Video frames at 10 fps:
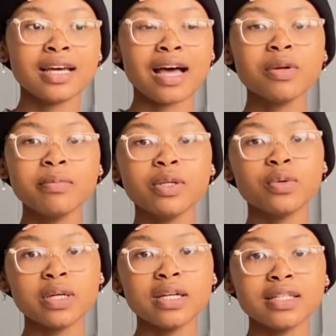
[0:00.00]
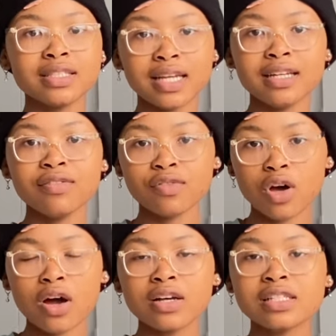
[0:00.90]

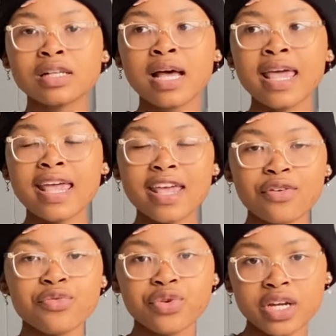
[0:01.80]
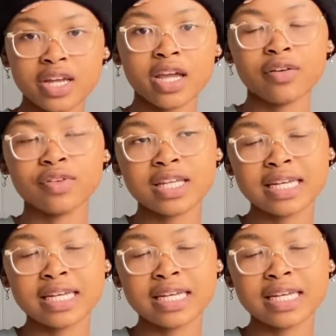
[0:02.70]
vlogs every day for the